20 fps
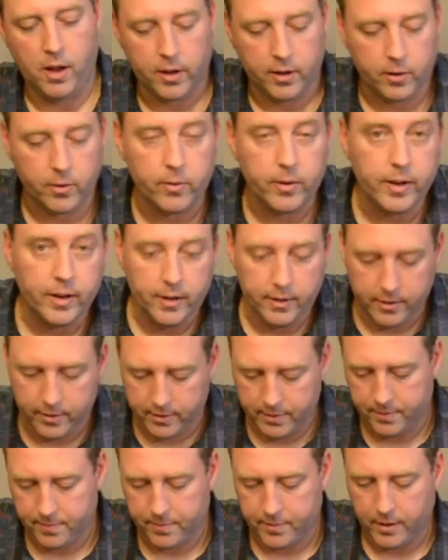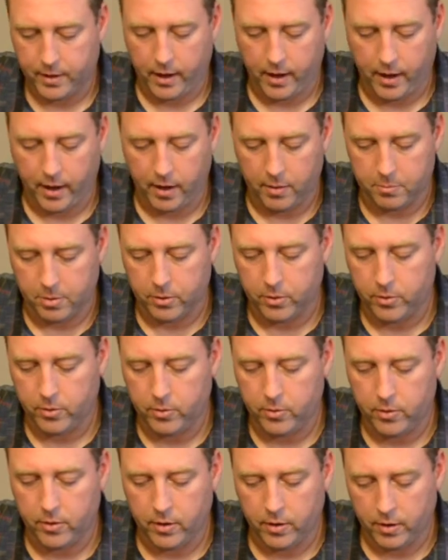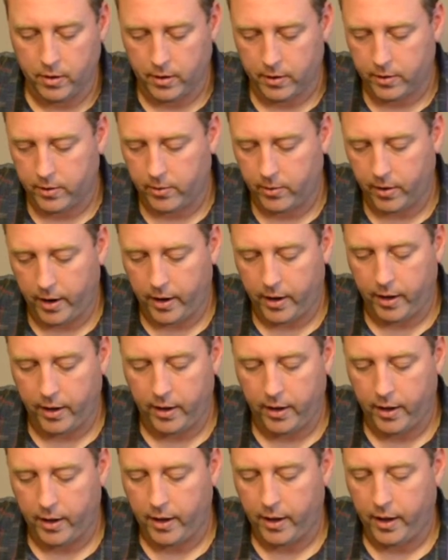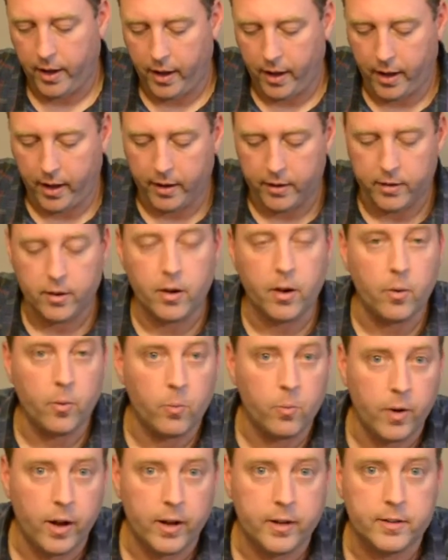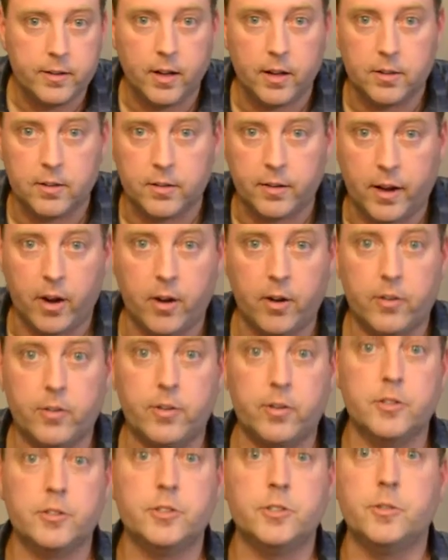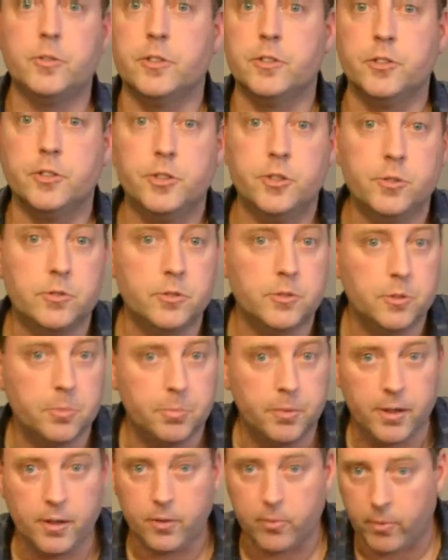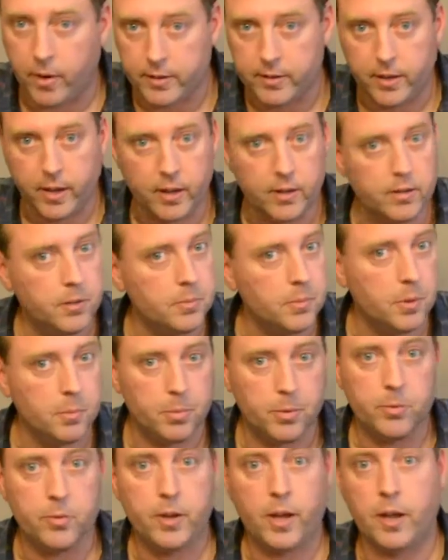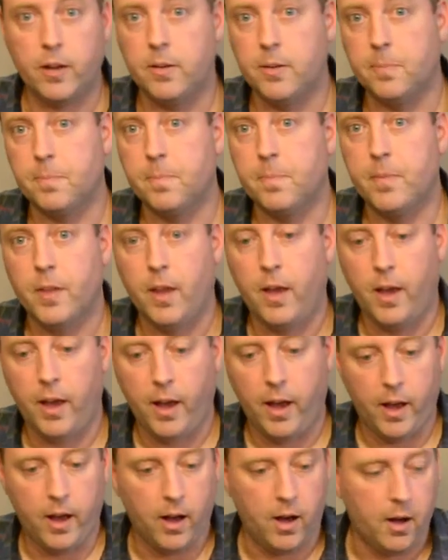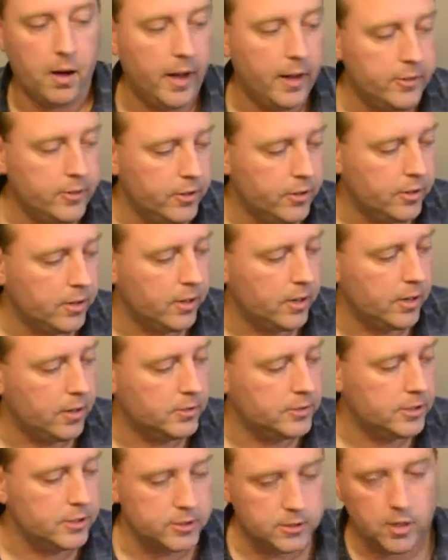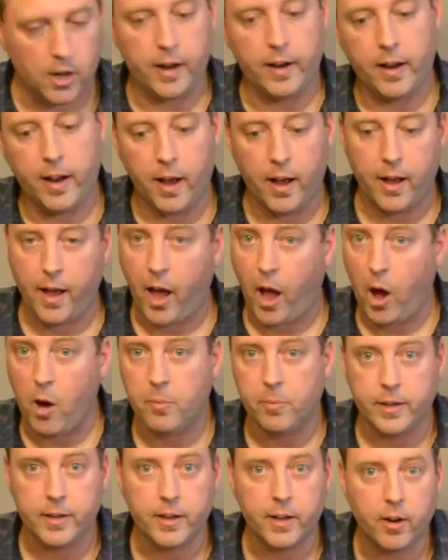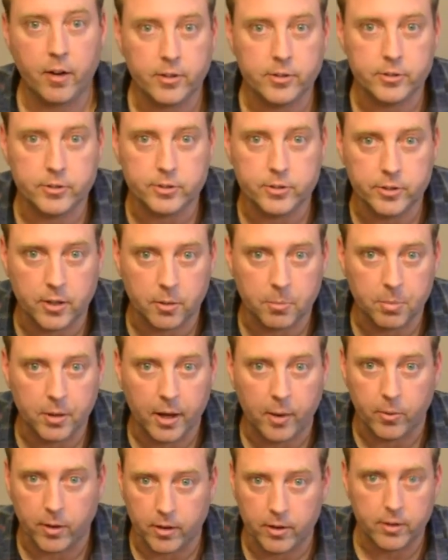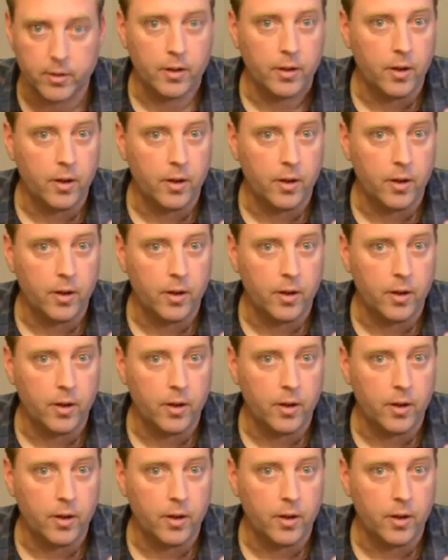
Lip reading: green and blue, gray, and red colored characters. You can choose to be the red kingdom, the blue kingdom, and you're going to decide how many characters you're going to play with.